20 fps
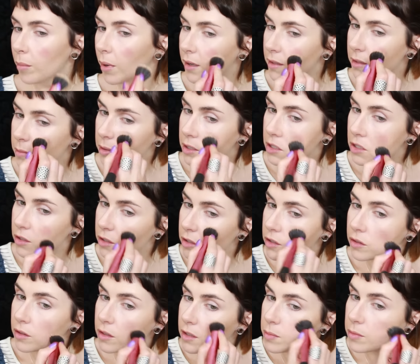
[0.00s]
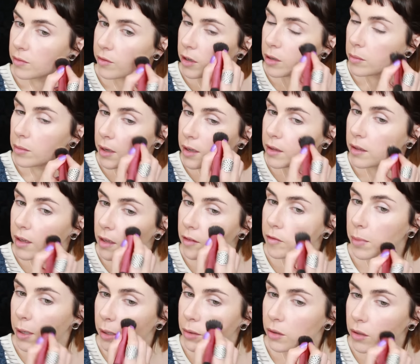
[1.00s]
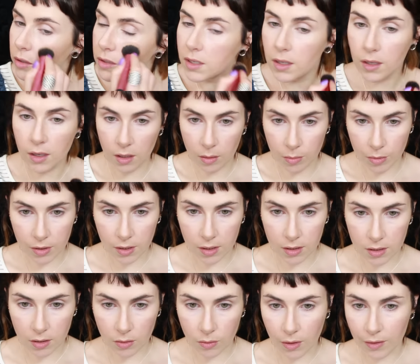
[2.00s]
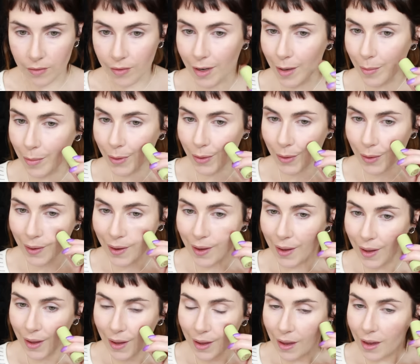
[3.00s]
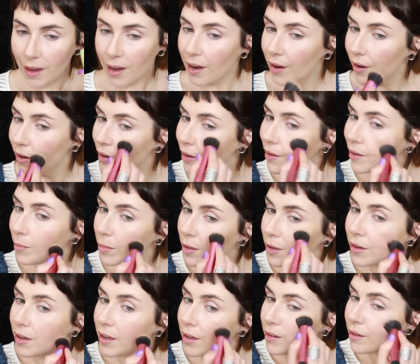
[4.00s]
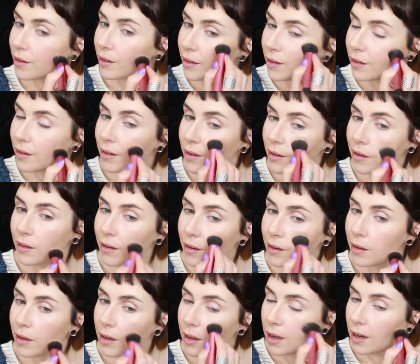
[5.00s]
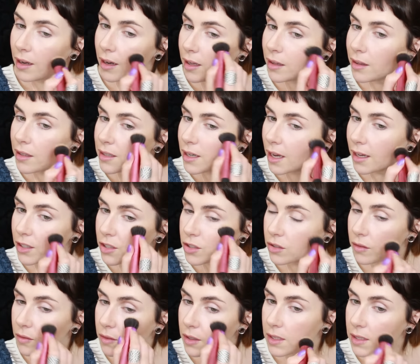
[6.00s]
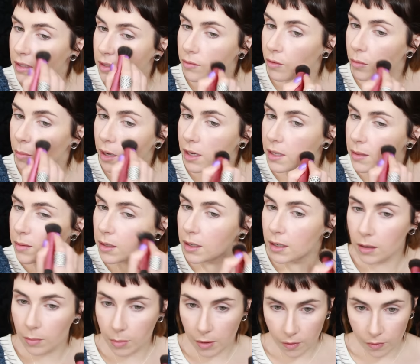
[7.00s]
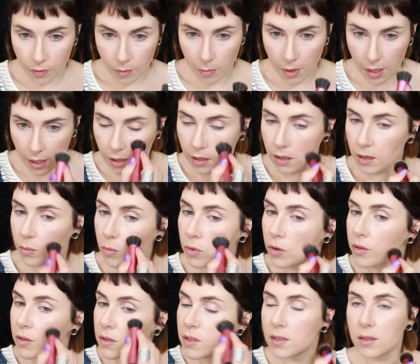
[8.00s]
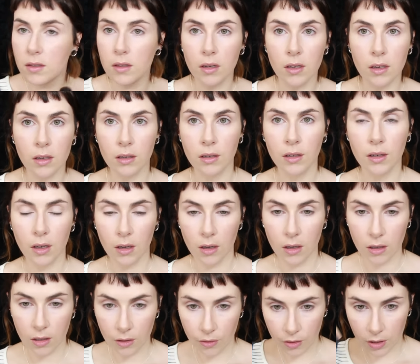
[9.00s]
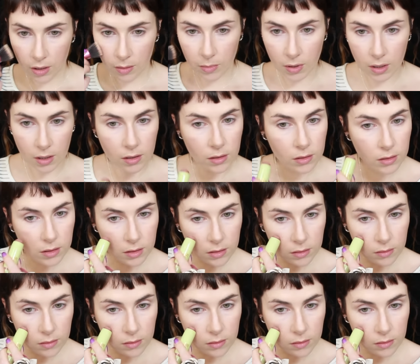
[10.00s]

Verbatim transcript: Possibly should have done this before I applied the E L F powder because I think I brought that down quite far, but alright, it'll be grand. I like the texture of this, it reminds me a little bit of the Mac ones, the creamy,